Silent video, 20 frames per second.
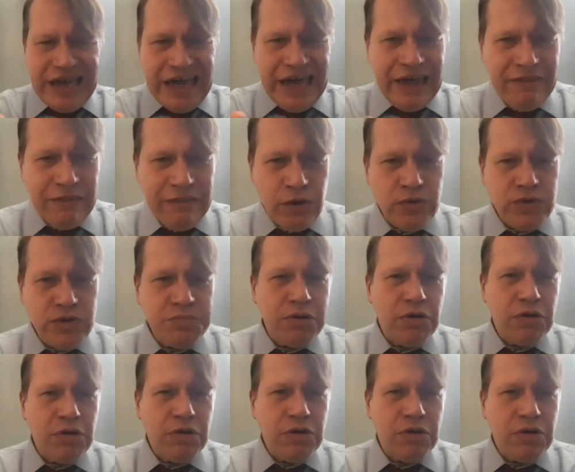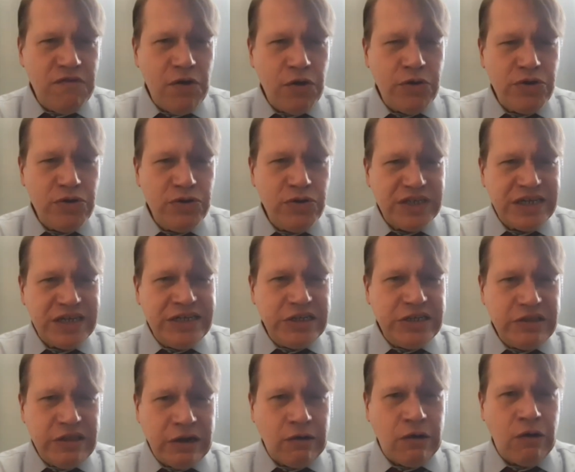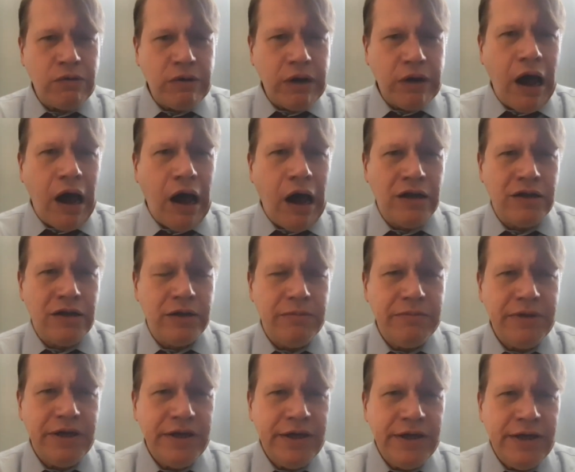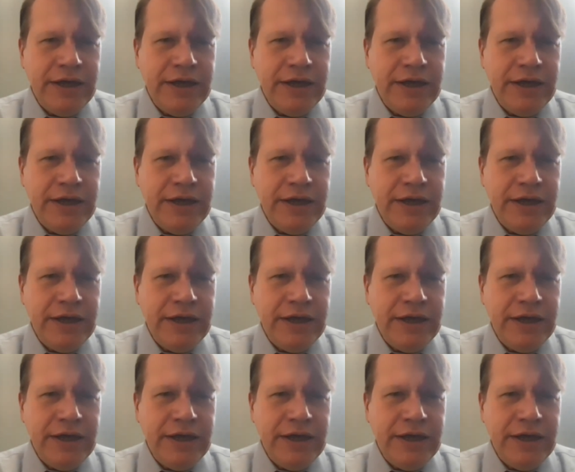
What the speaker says: get those Perot voters into their own column.